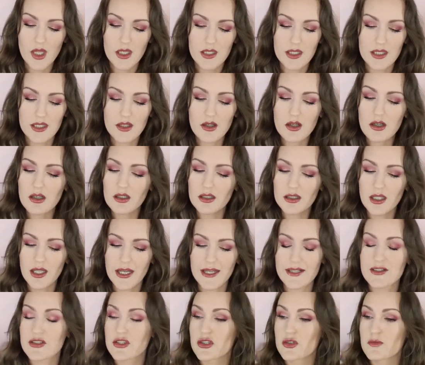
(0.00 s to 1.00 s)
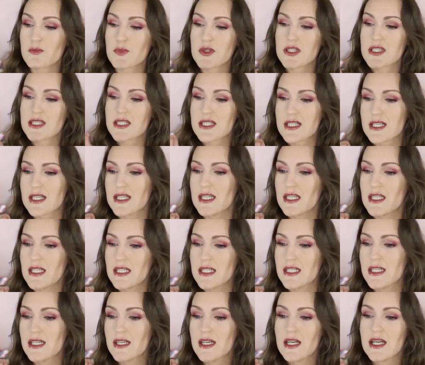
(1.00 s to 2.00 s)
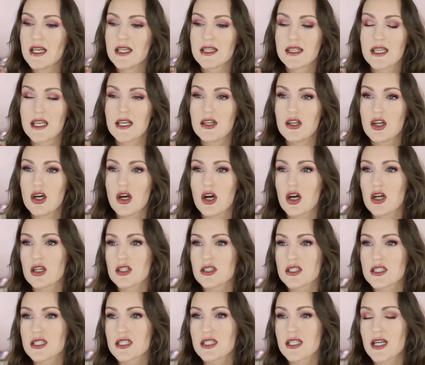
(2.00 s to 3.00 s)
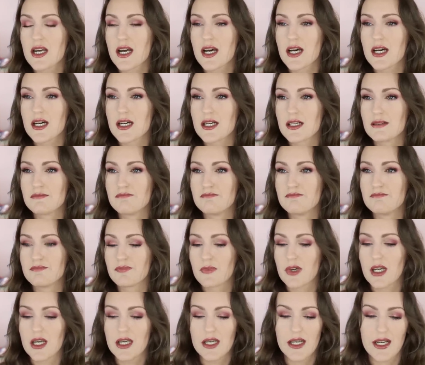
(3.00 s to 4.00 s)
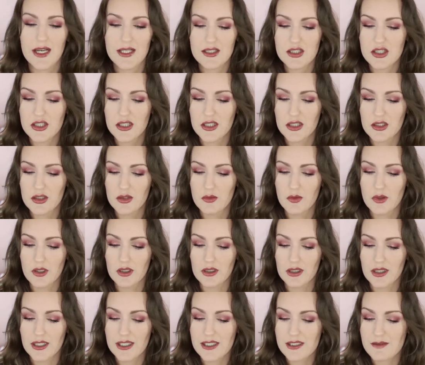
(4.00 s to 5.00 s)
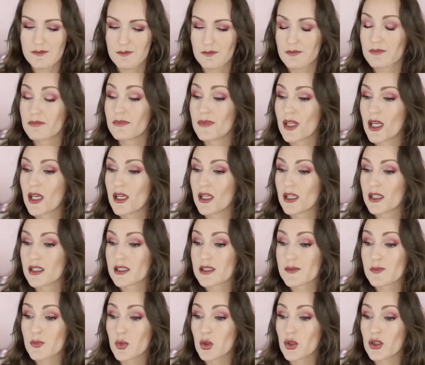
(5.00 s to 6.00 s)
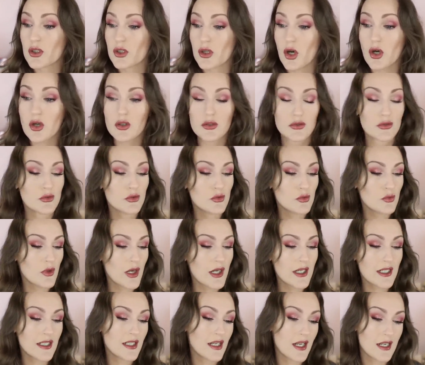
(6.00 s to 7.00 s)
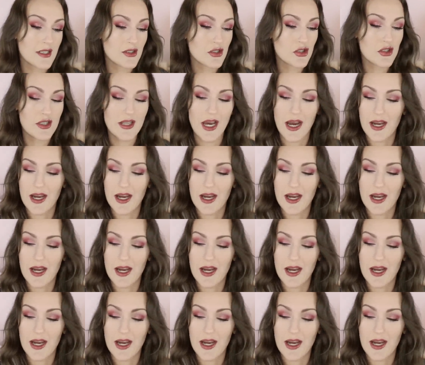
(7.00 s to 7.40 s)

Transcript: they're not like super sticky. They're not, um, actually, you know what? Let's, let's put it on. Why didn't I do